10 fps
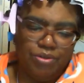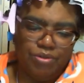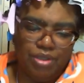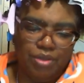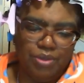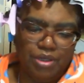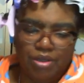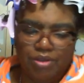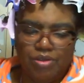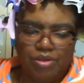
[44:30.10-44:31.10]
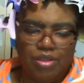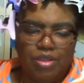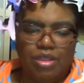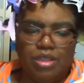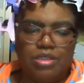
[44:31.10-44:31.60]
there we go.
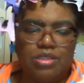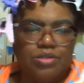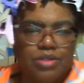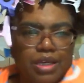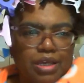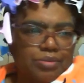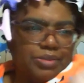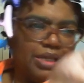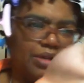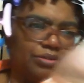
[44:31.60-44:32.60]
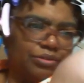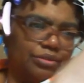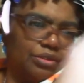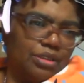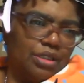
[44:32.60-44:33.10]
And so that comes out
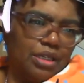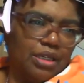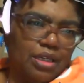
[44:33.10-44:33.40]
like,